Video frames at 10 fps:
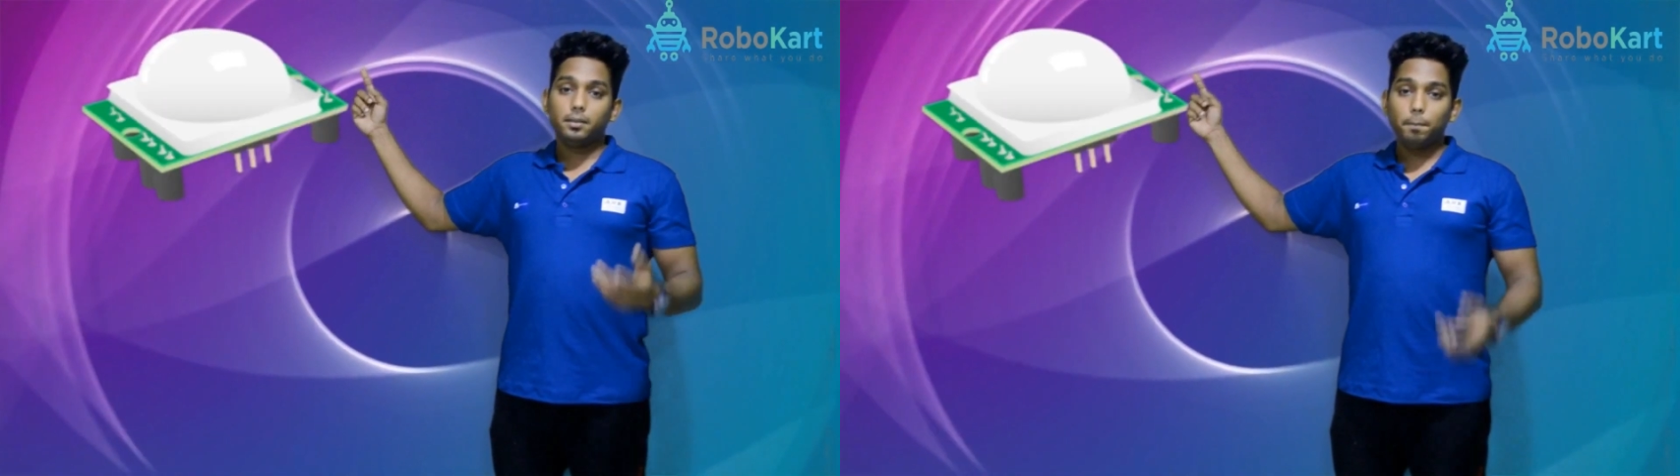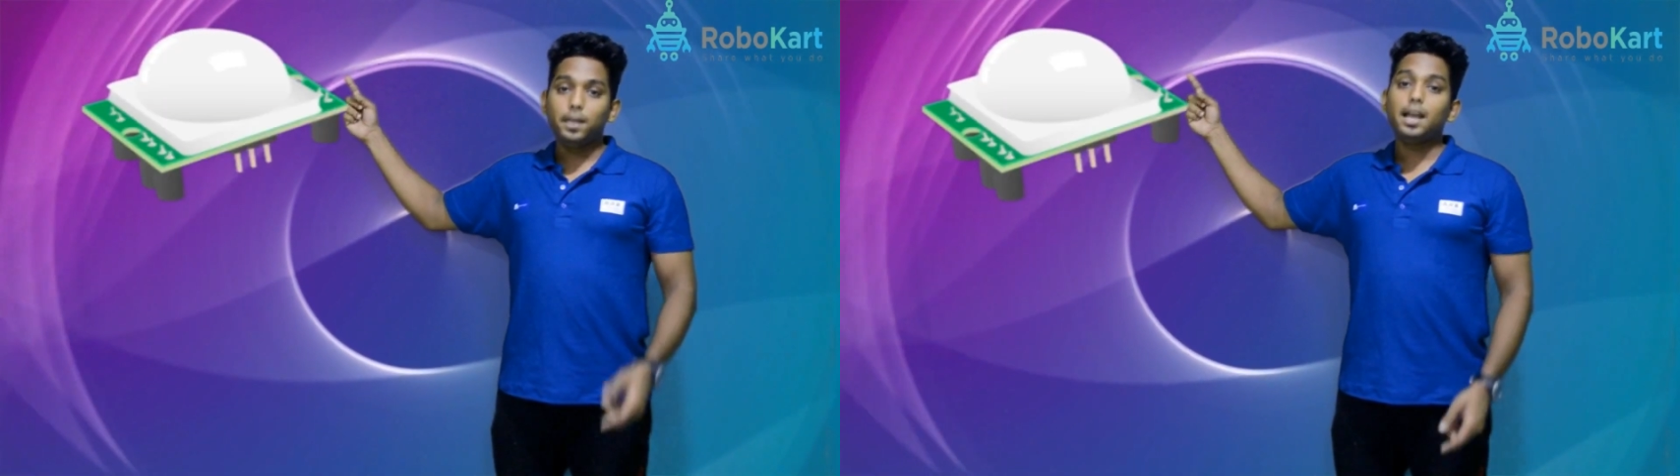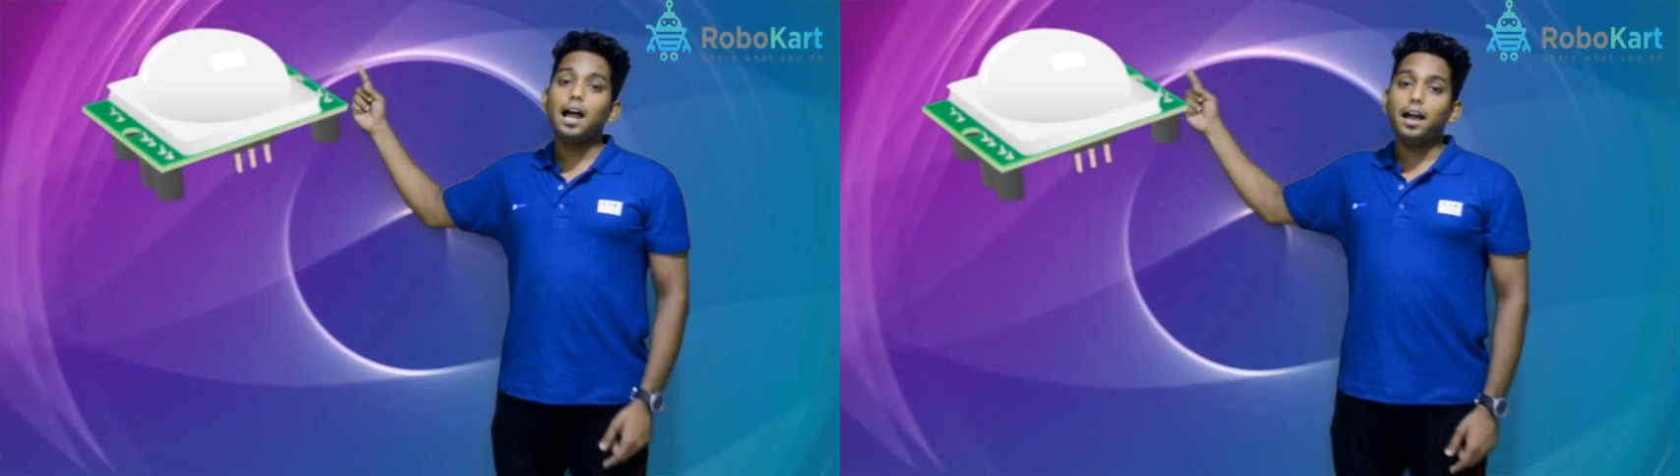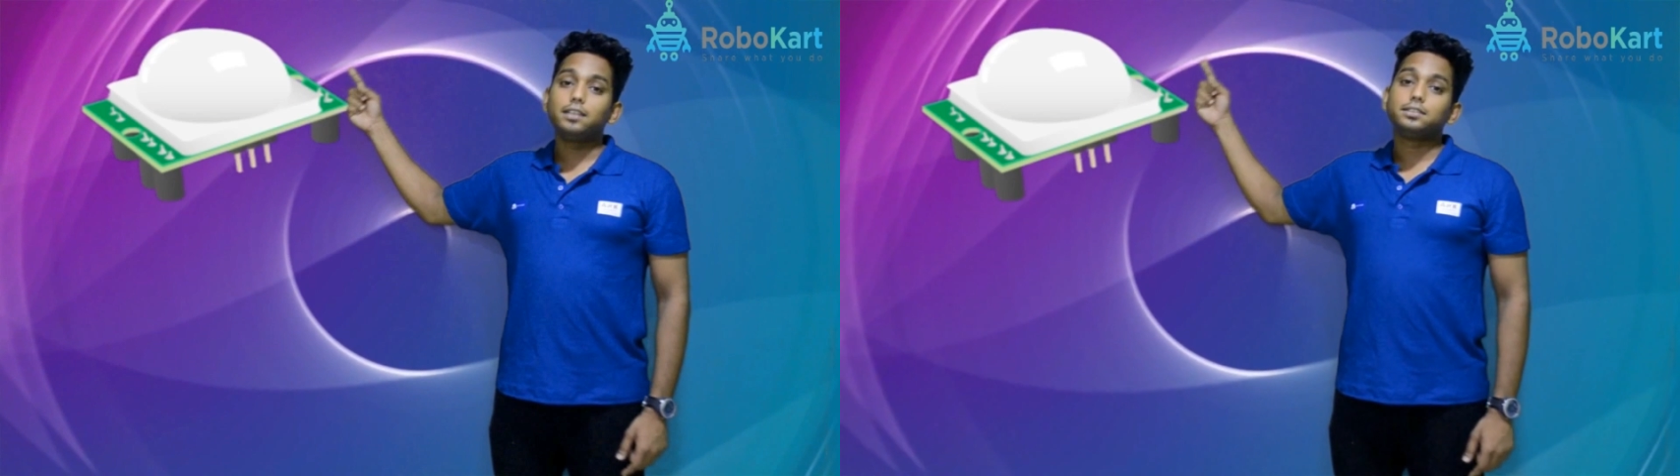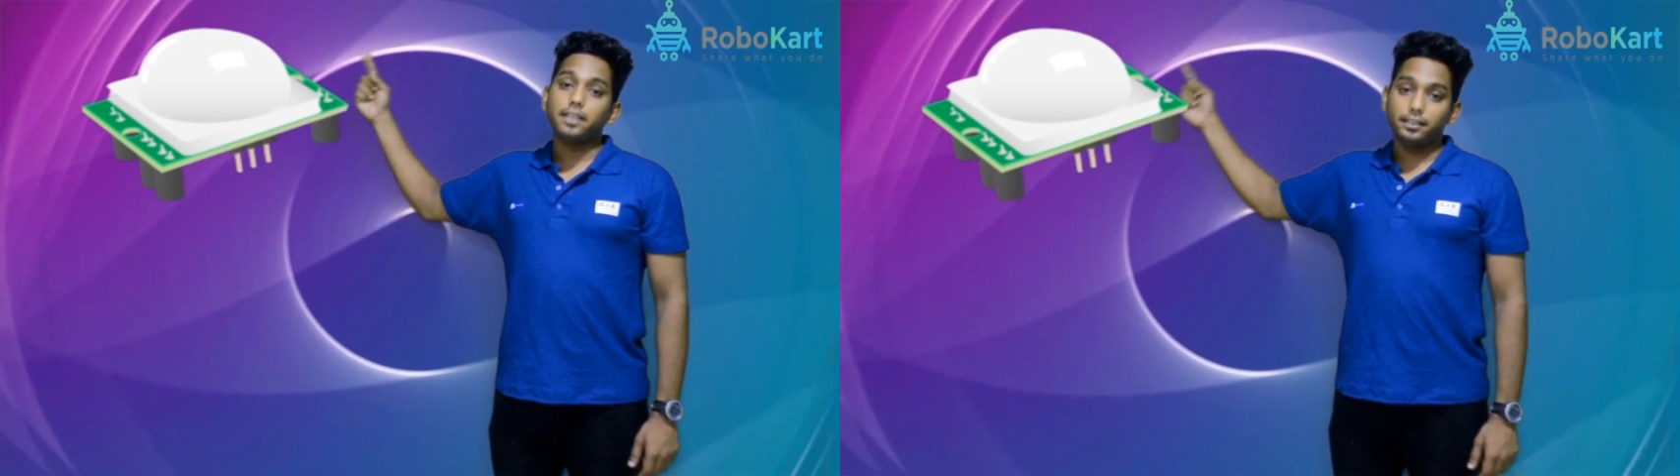the
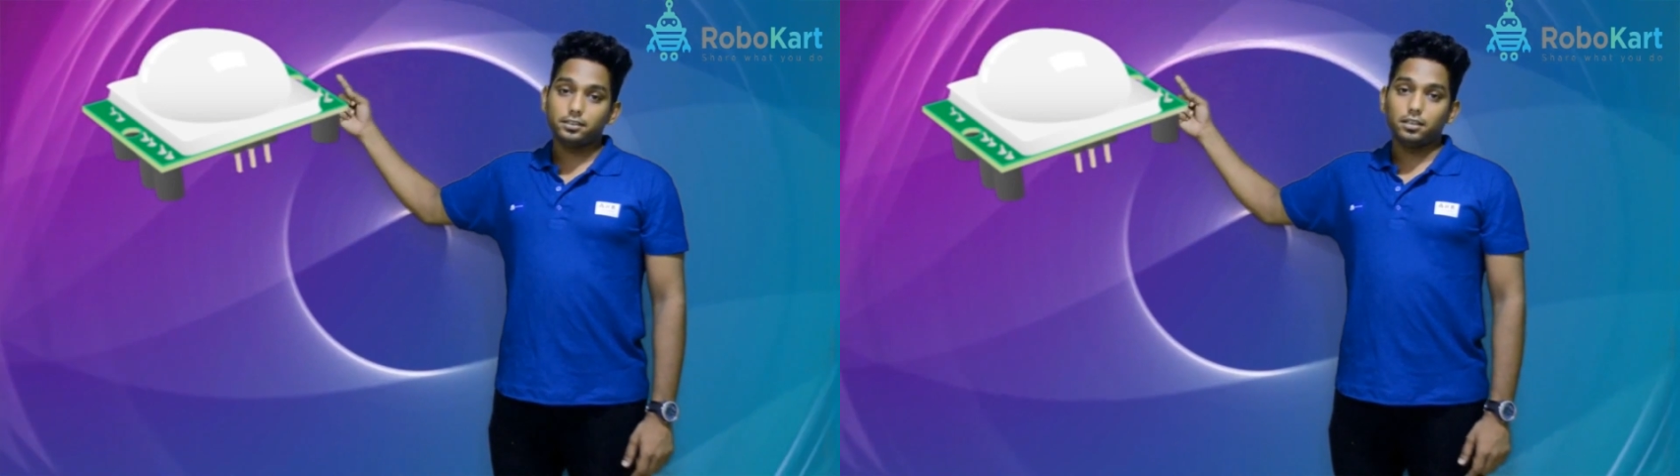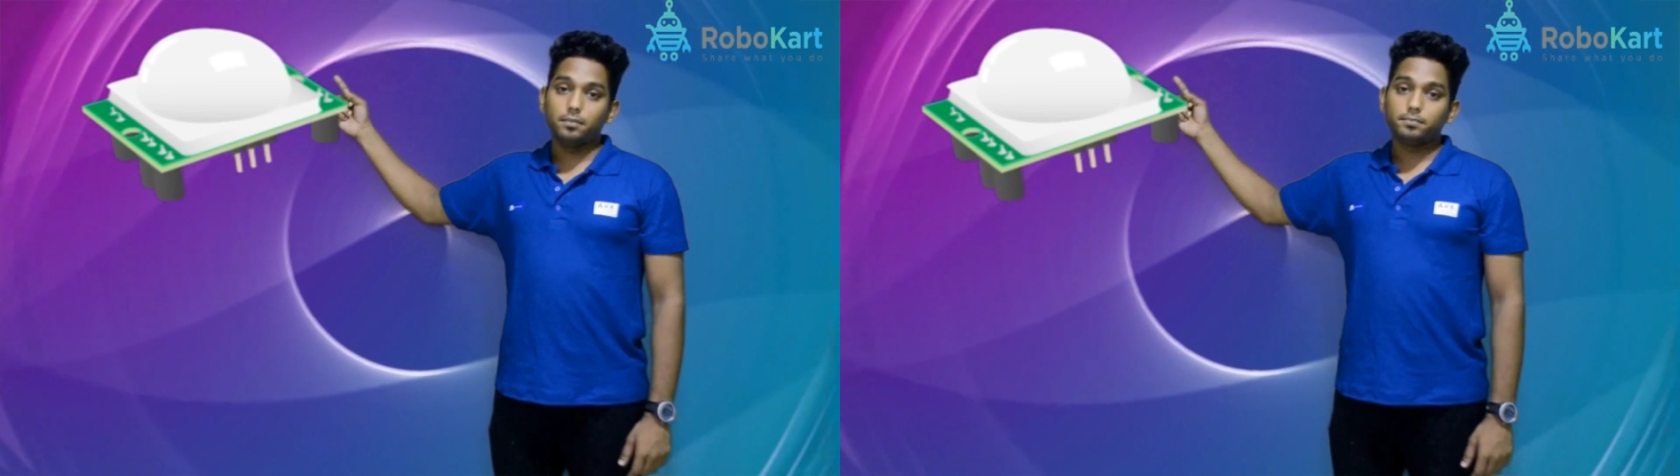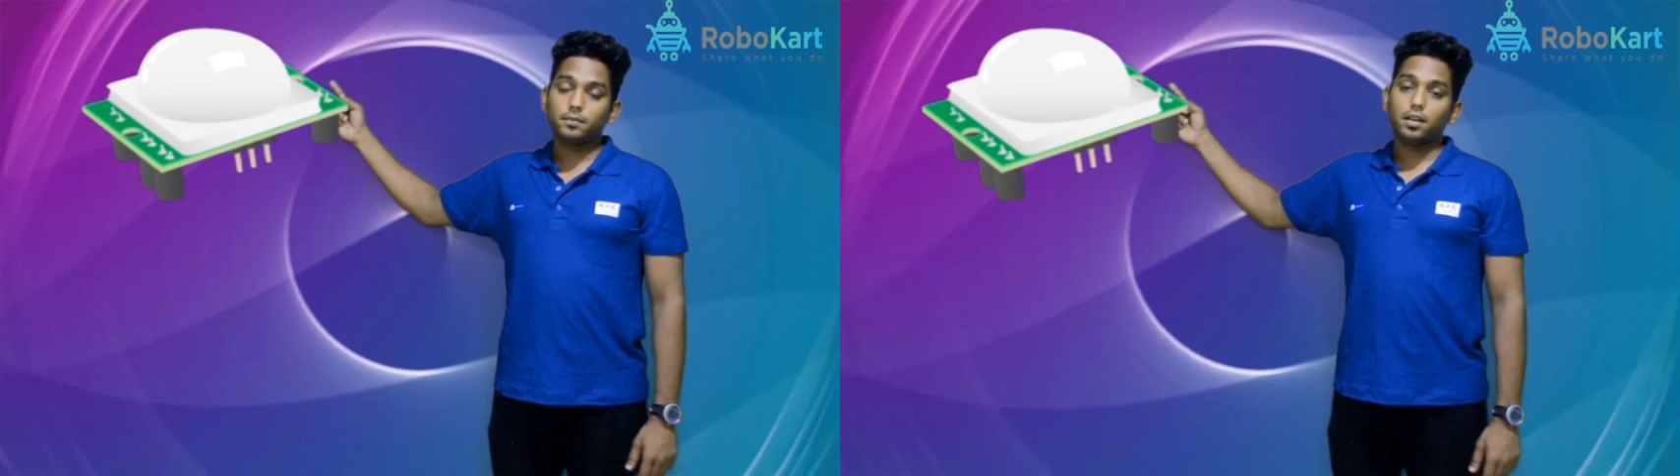PIR sensor.